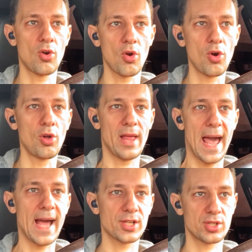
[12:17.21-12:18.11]
call
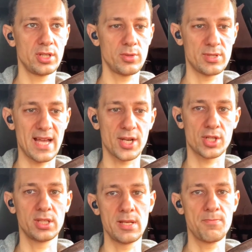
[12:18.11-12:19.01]
was
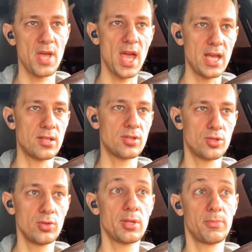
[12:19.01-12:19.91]
actually made
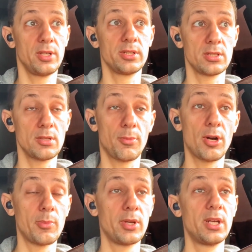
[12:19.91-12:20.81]
to the building
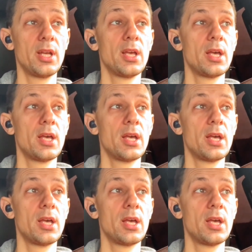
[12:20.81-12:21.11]
department.